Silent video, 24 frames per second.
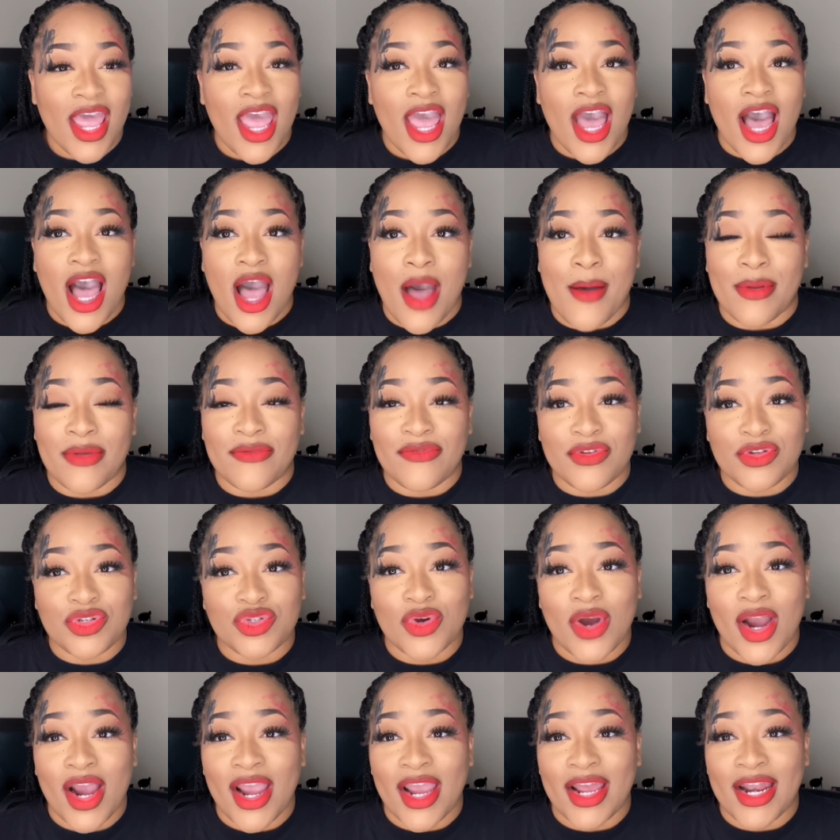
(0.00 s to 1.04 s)
If you
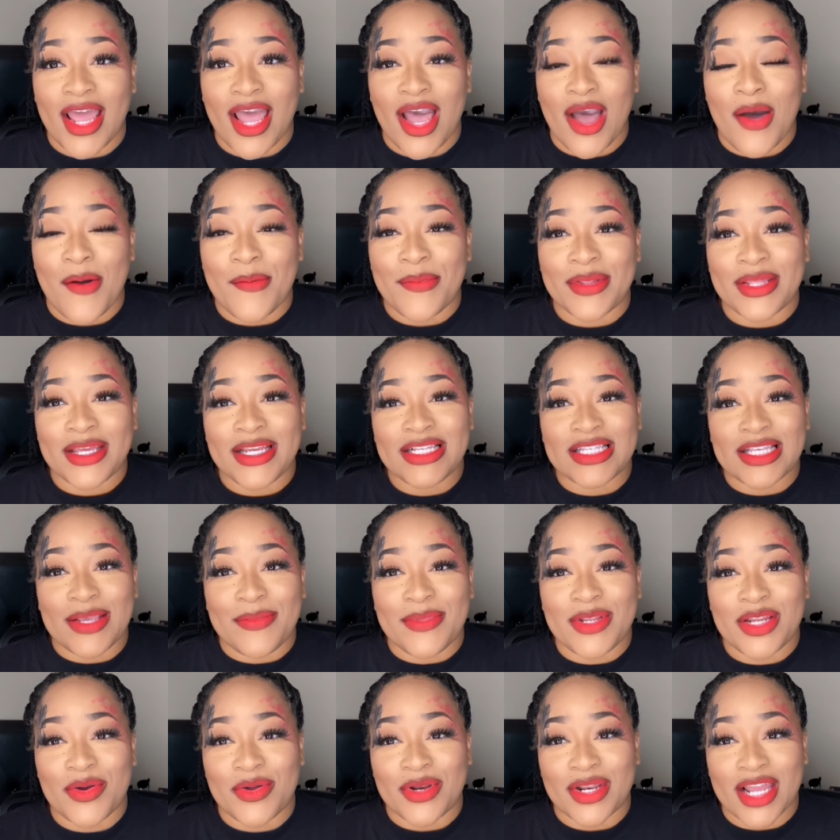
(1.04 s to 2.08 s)
try it out, please let me
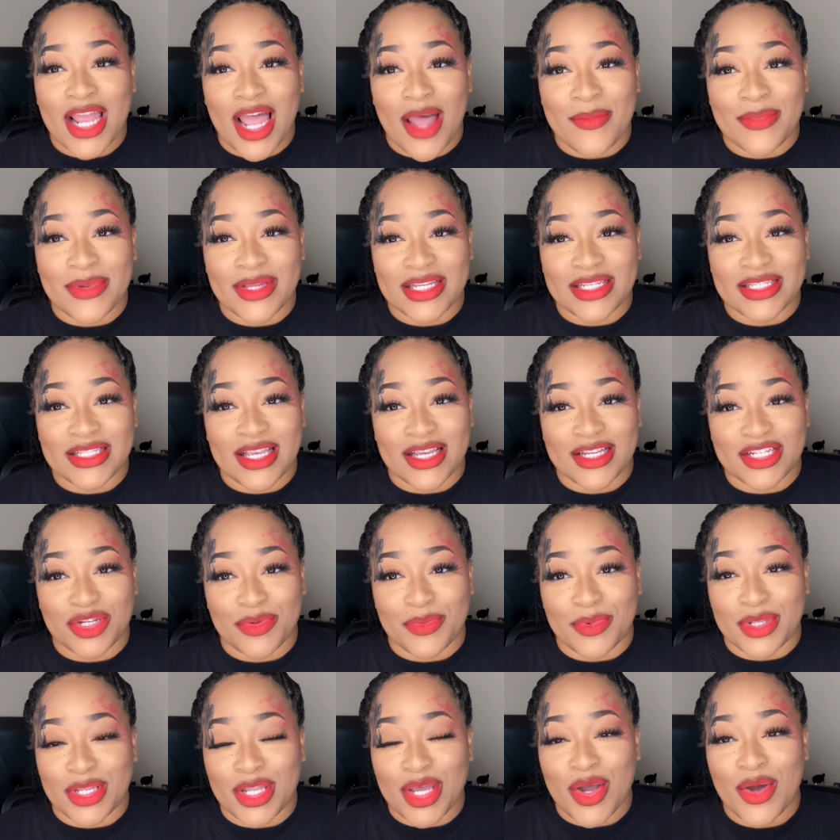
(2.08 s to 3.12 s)
know in the comment section
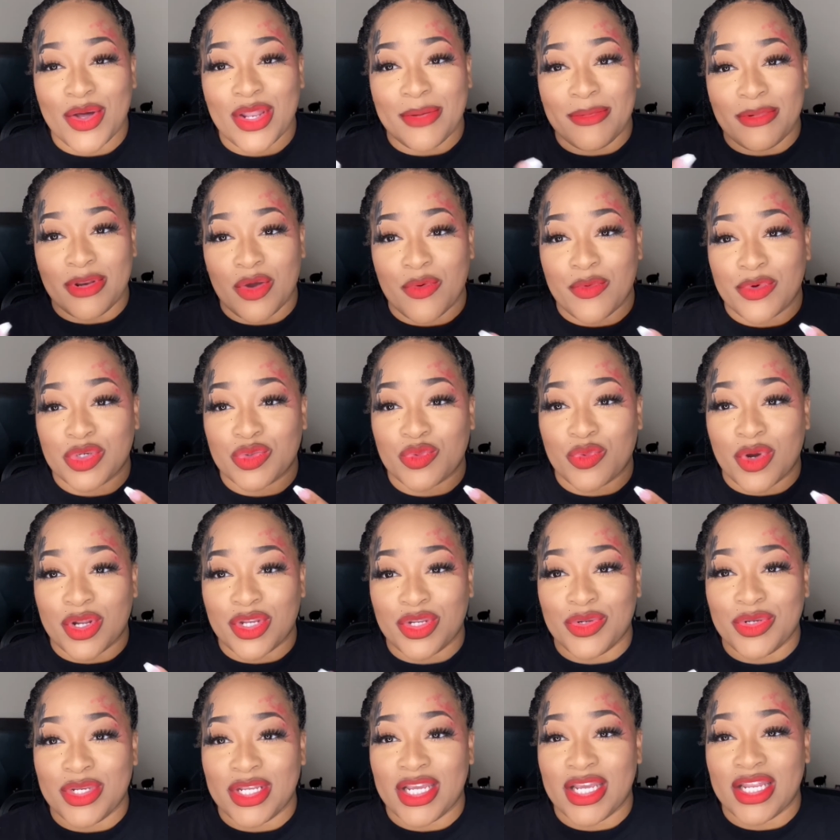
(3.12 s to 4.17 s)
below. Let me know which one
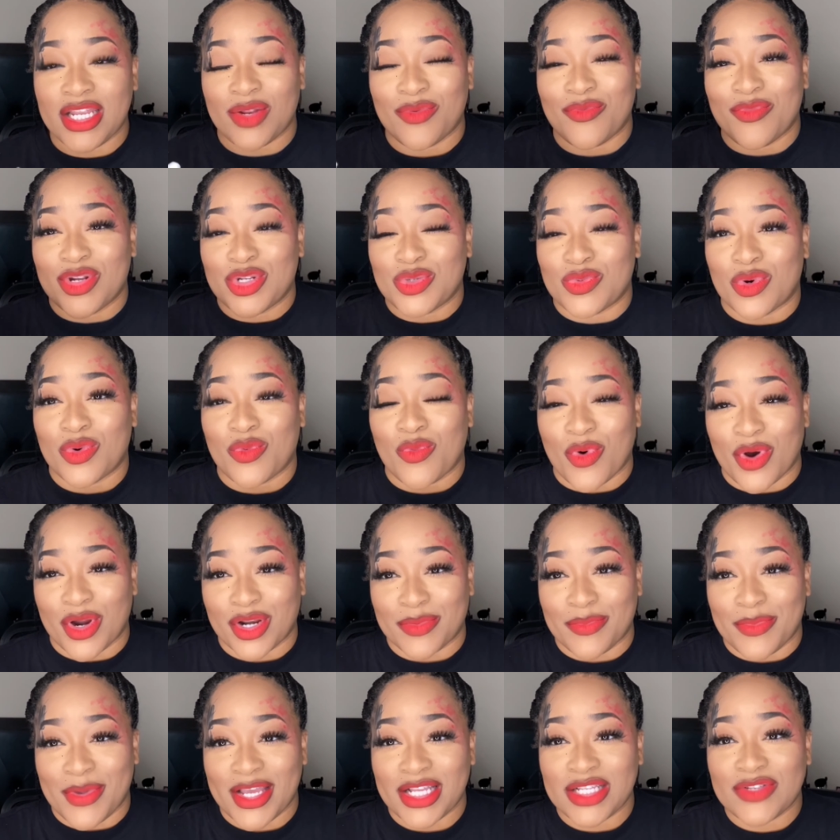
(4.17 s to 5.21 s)
you did and which one worked
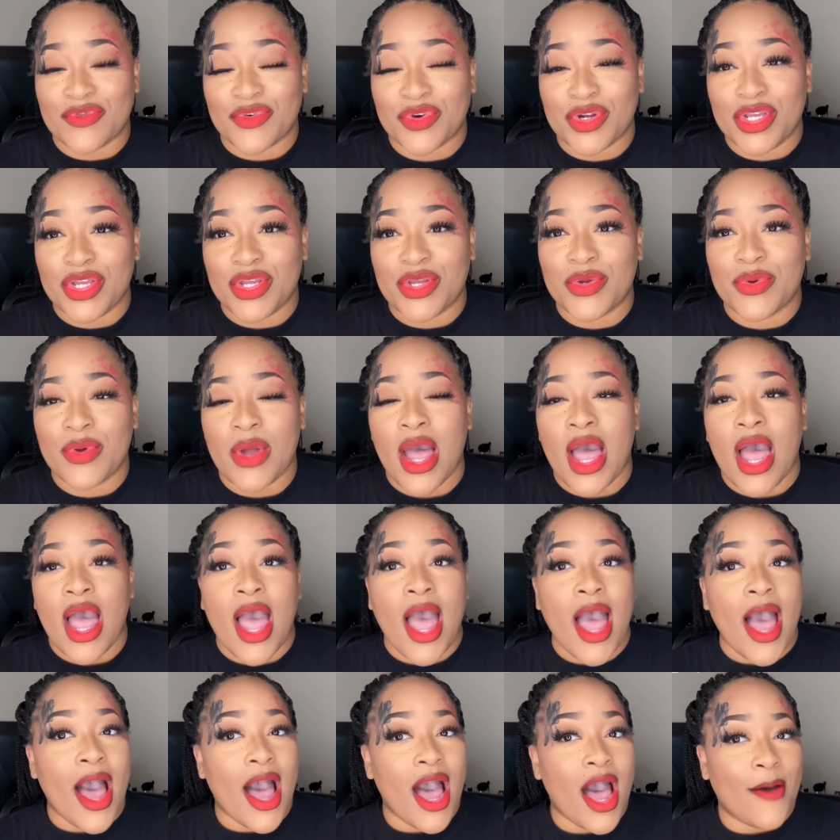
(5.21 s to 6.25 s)
best for you.
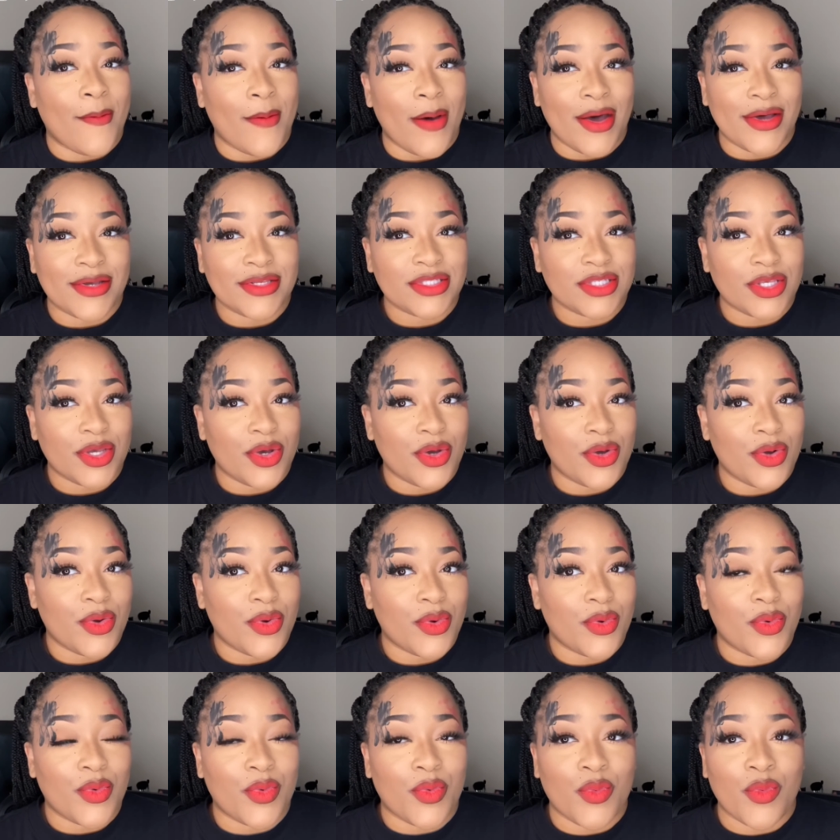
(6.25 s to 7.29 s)

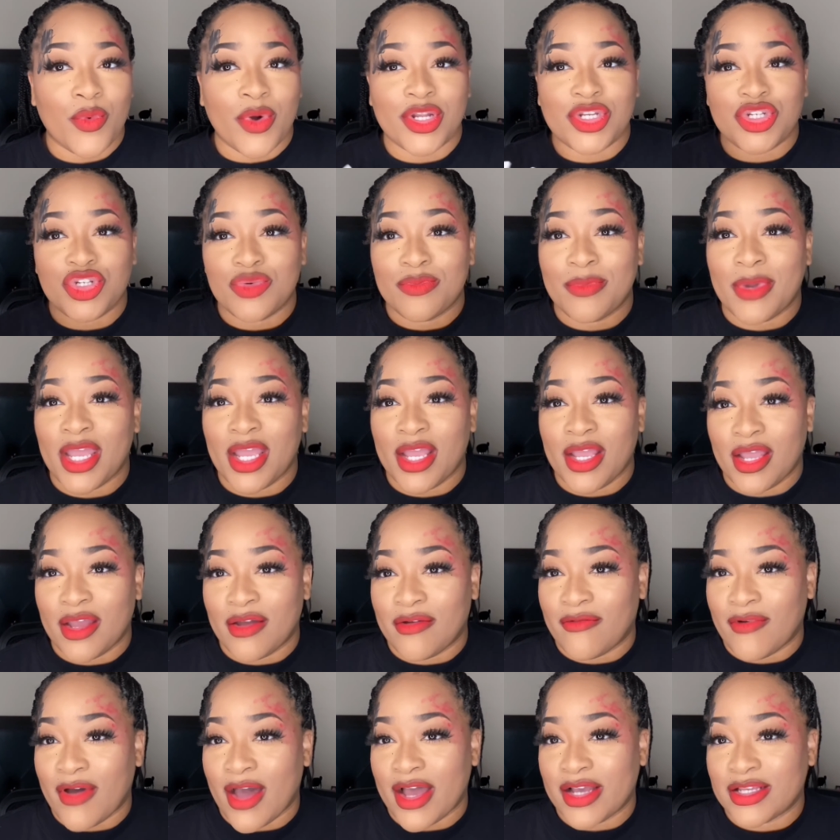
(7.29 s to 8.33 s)
Also, what you may
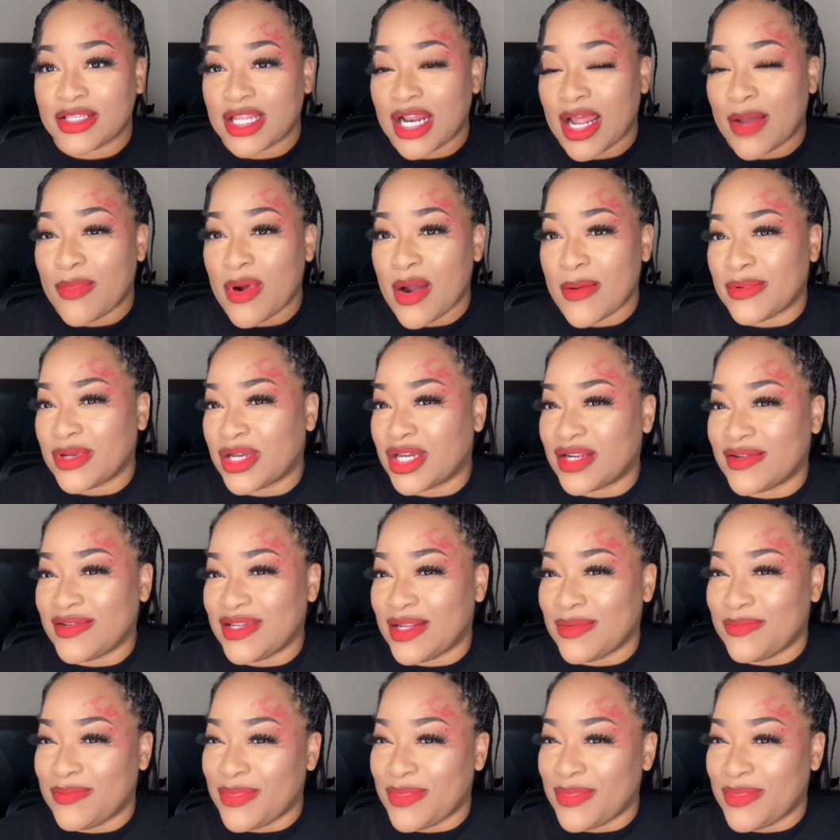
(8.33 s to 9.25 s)
advise that I probably could have did